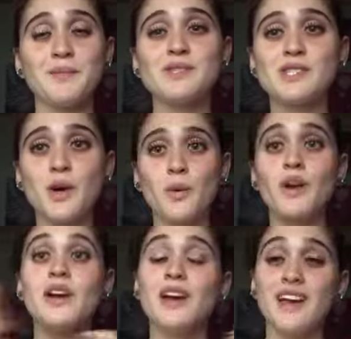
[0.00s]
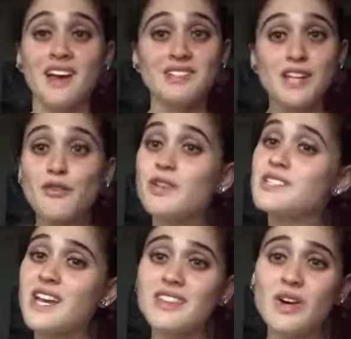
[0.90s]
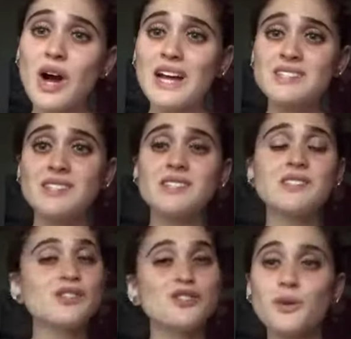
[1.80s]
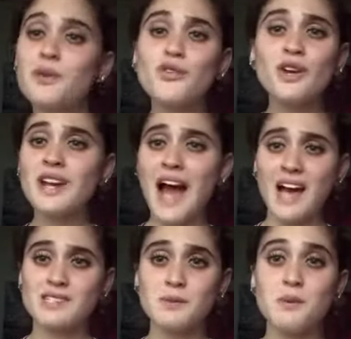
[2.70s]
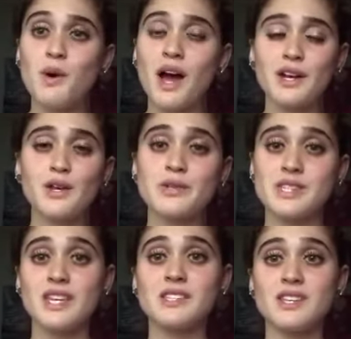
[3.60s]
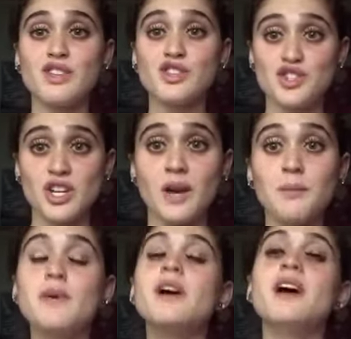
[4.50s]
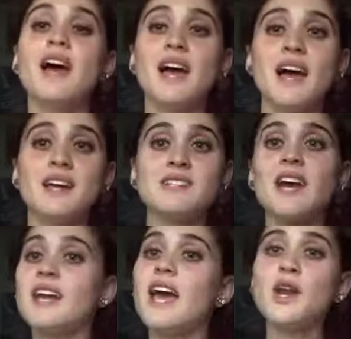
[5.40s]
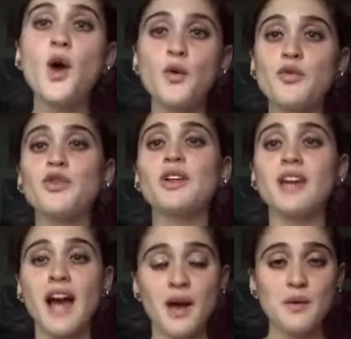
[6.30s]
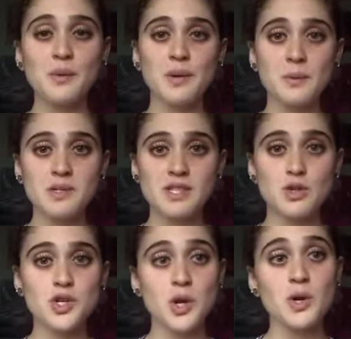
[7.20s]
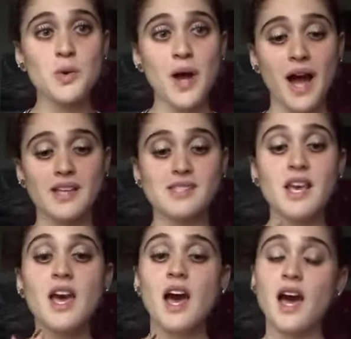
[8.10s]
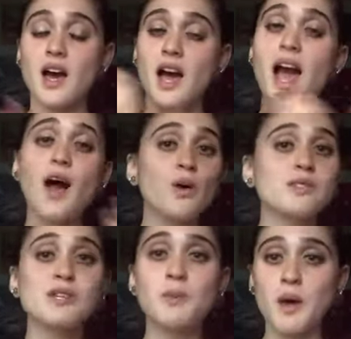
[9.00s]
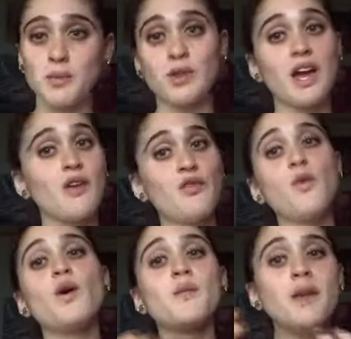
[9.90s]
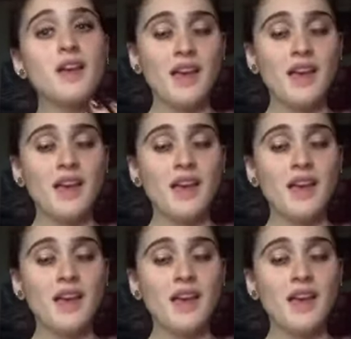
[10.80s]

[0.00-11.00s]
So definitely take the classes. Don't be afraid to ask people how to use things in the gym. And again, hopefully I will be able to show you guys how to properly have form